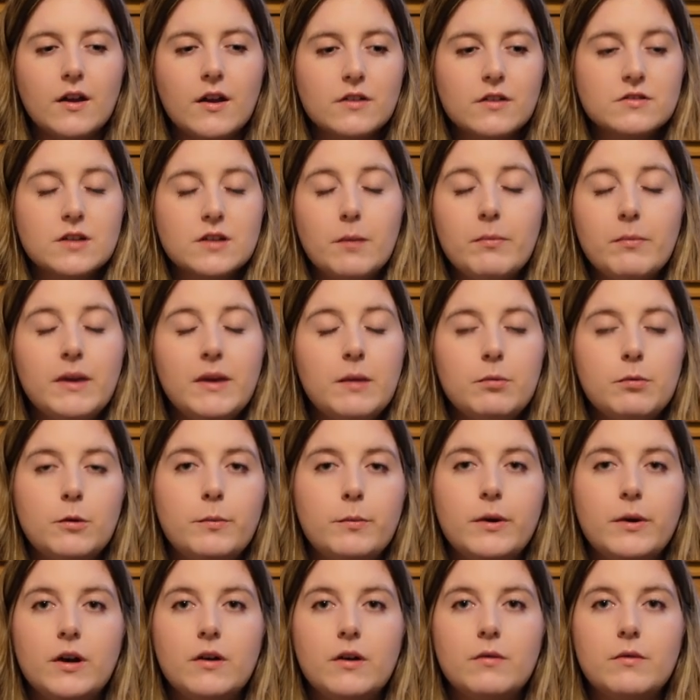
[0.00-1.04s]
Some people
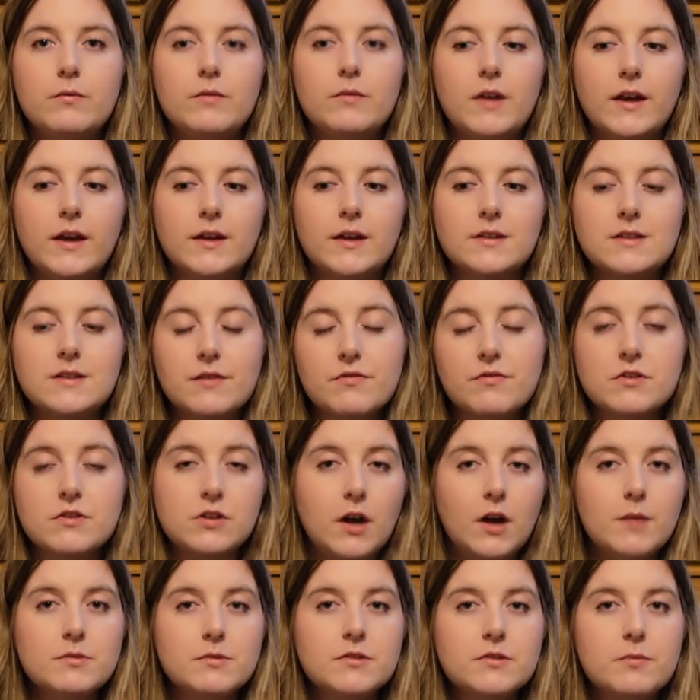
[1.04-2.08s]
put like different
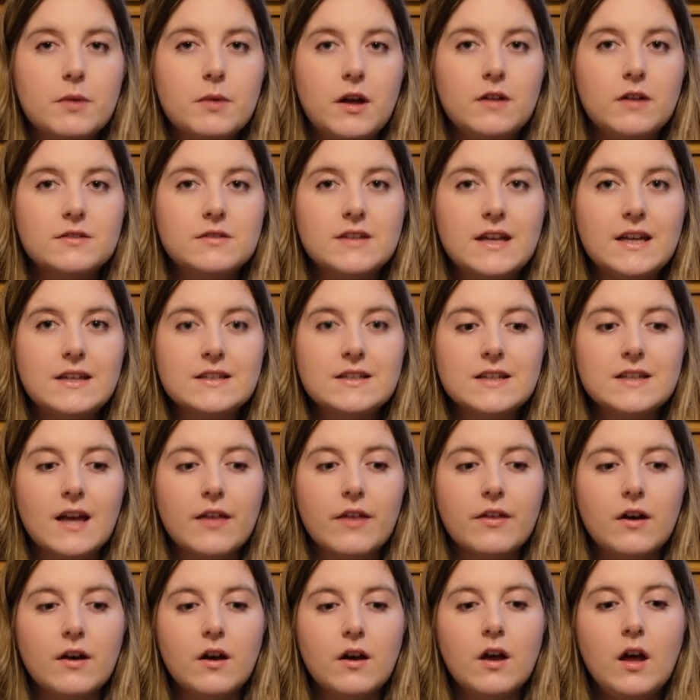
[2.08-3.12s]
types of plants in
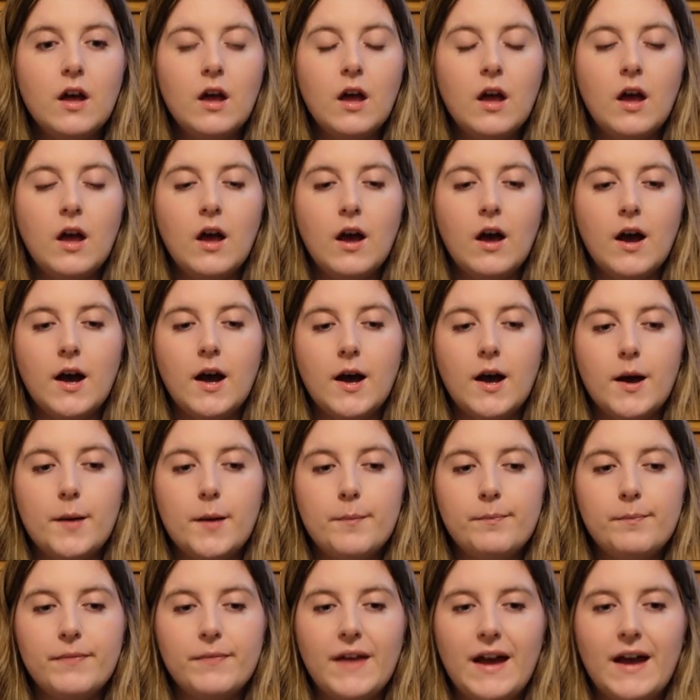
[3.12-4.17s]
together,
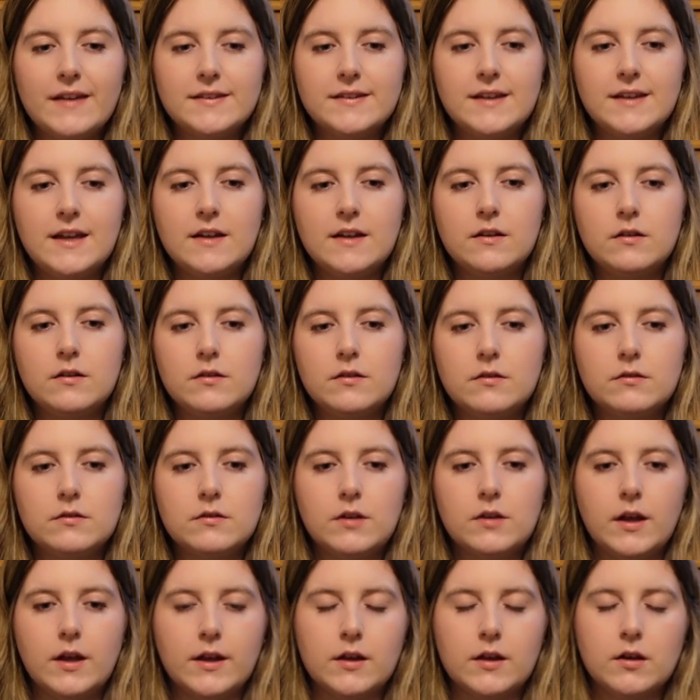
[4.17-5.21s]
as in
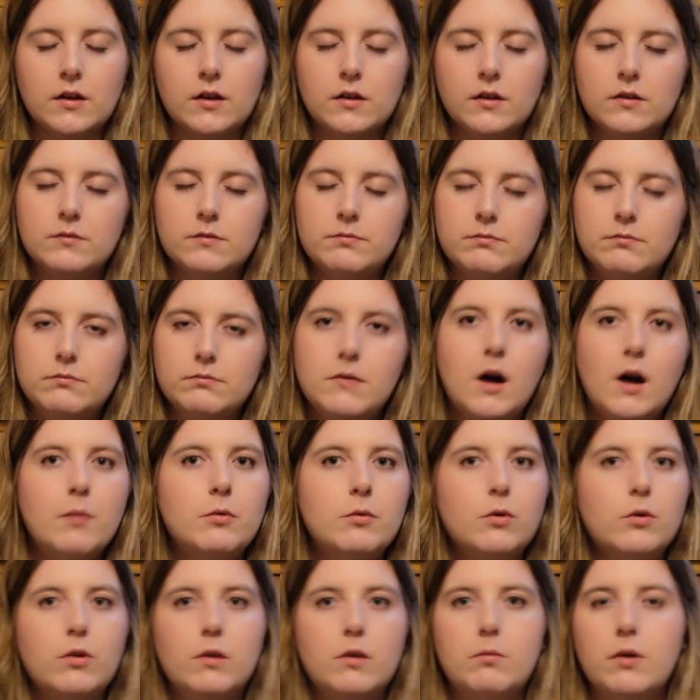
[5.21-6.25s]
like a
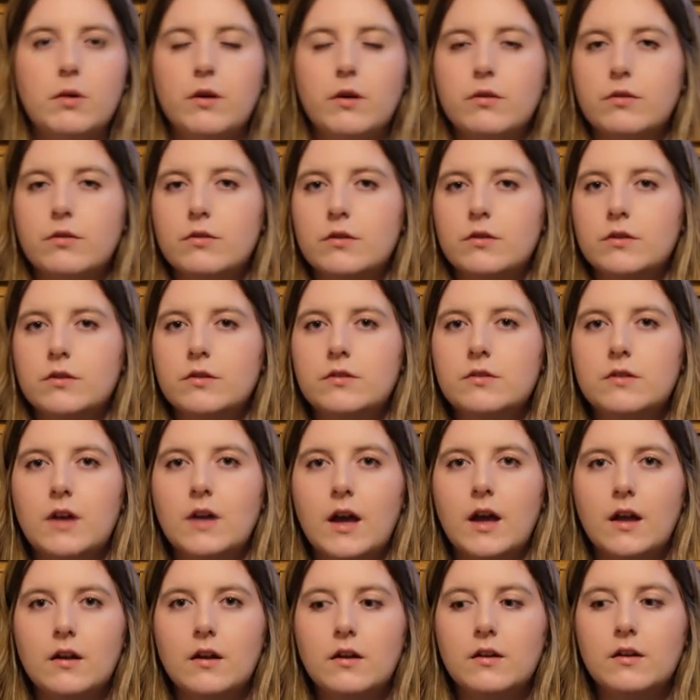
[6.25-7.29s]
marble queen pothos
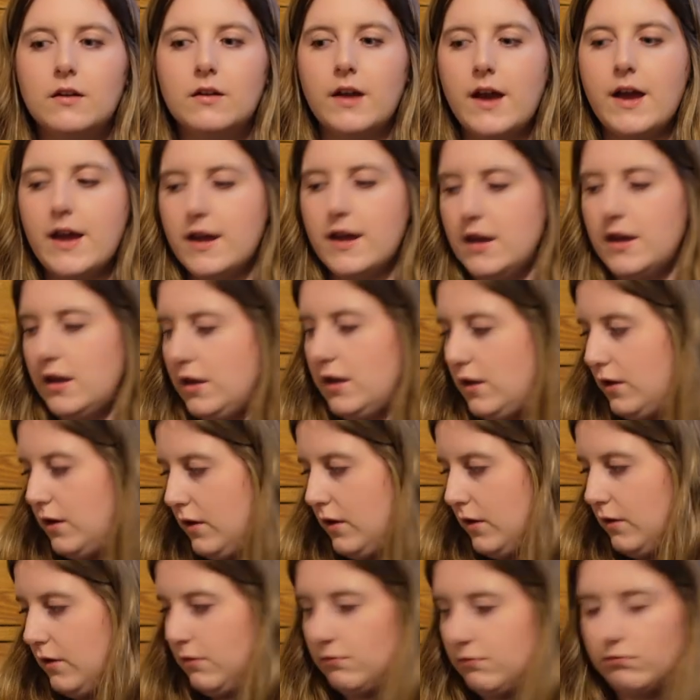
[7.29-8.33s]
and
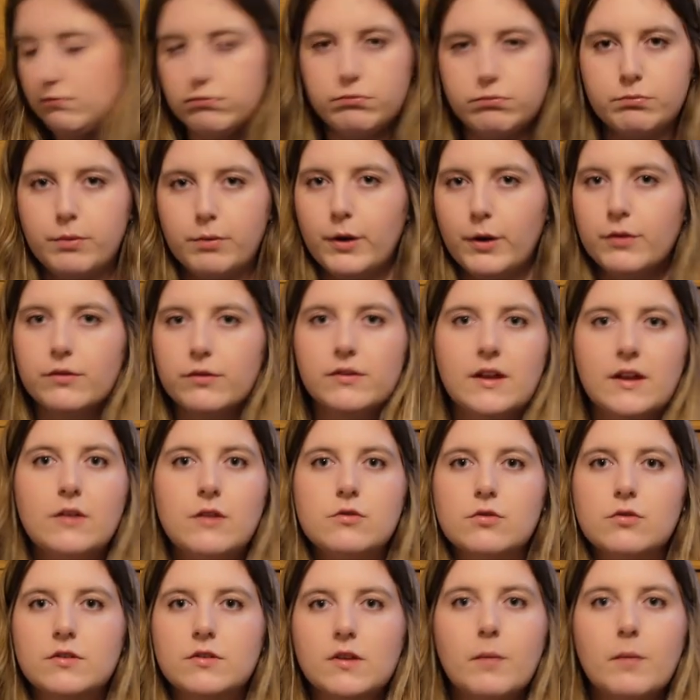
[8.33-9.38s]
a pothos
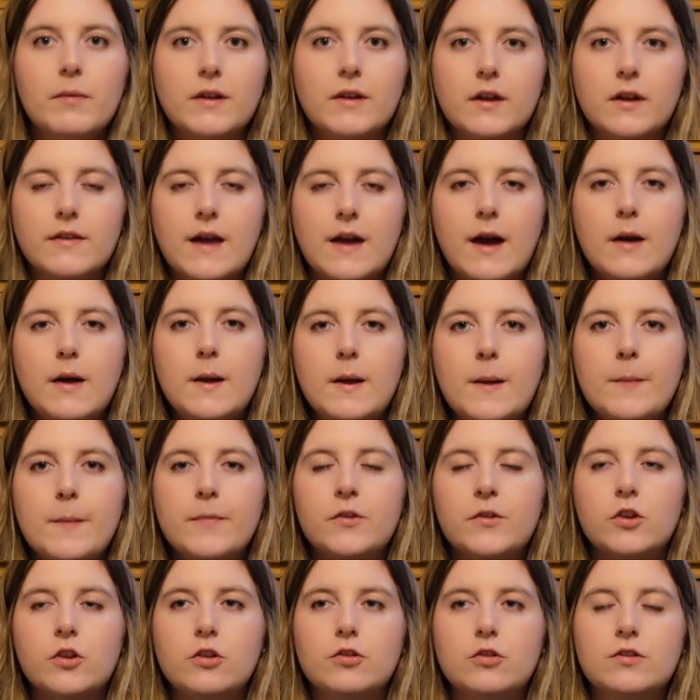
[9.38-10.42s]
enjoy, something like that.
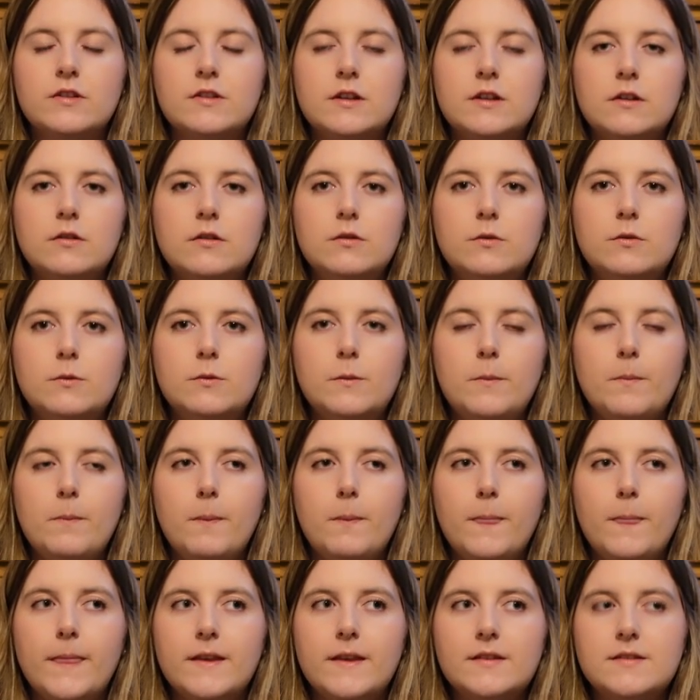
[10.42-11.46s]
So you're still
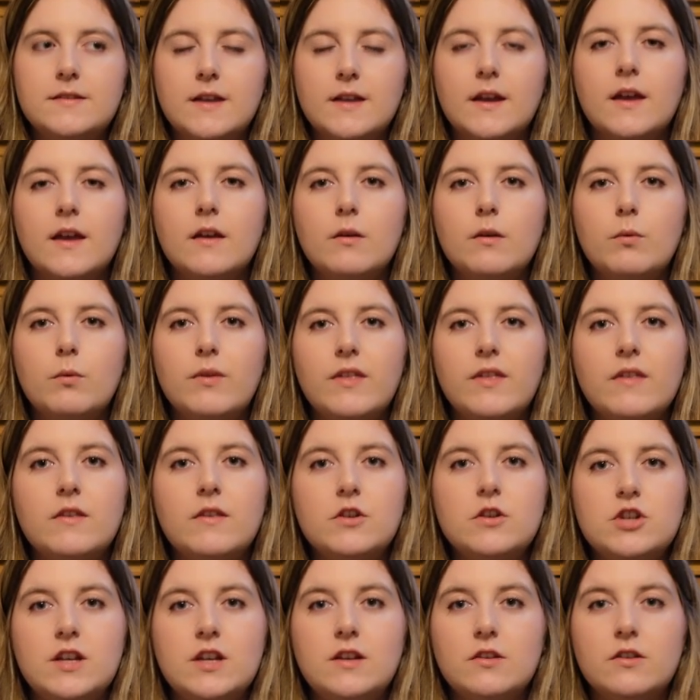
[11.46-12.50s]
sticking within the
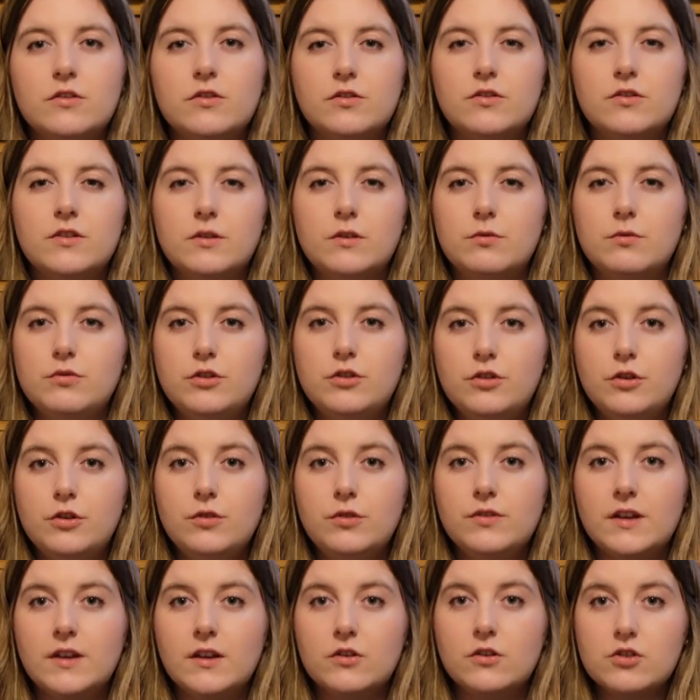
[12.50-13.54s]
genus, you're still
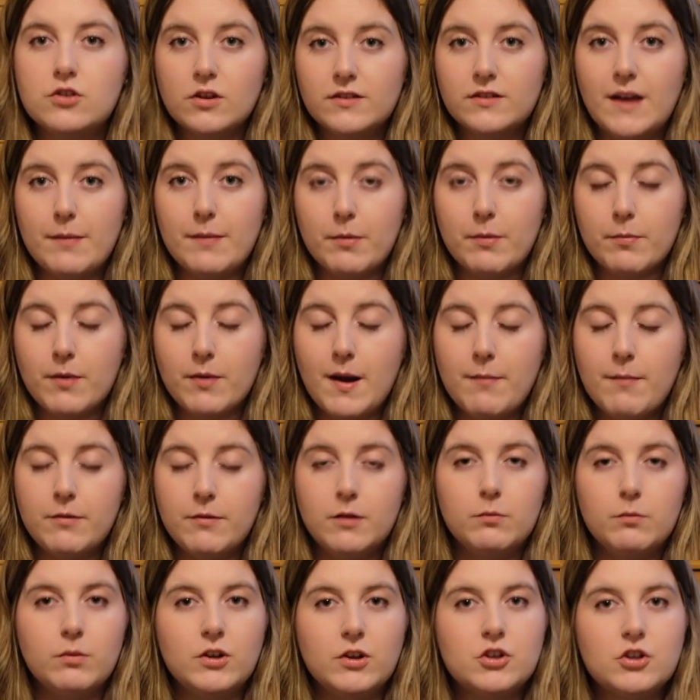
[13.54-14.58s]
using just
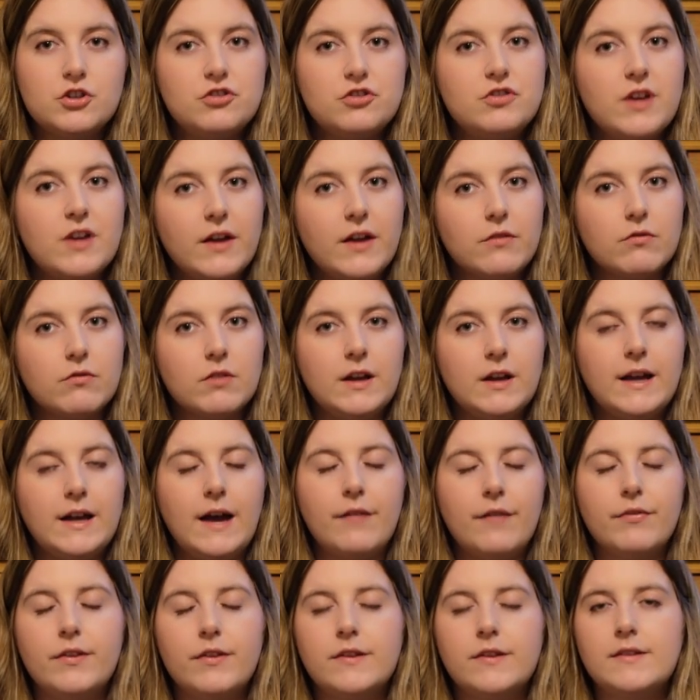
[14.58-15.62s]
epipremnum, which generally
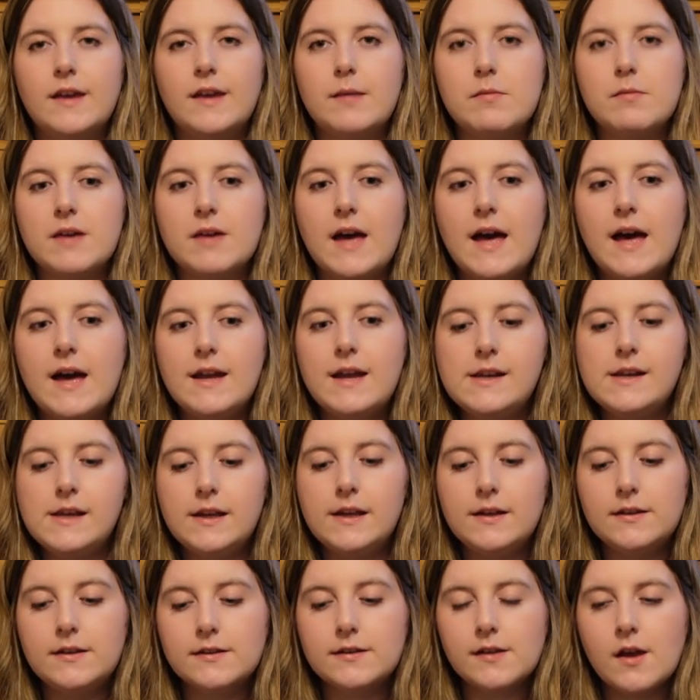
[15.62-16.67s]
have the same care
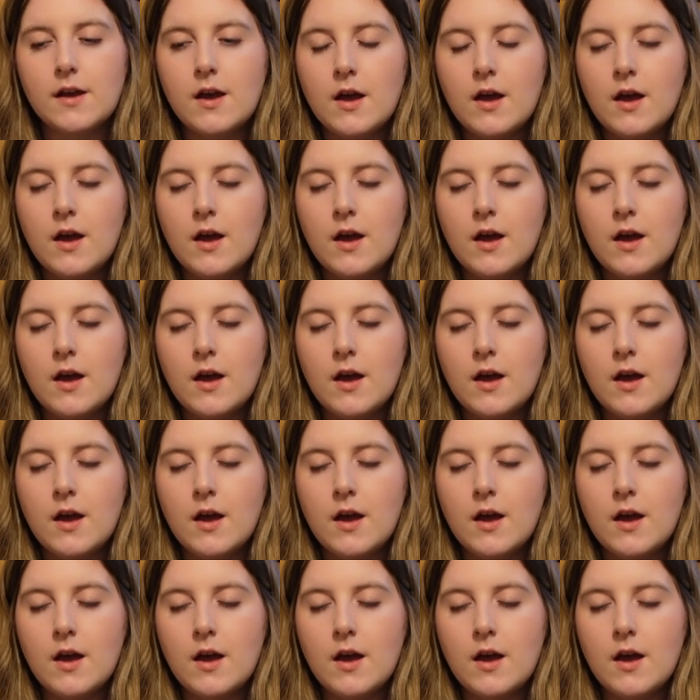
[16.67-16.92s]
needs.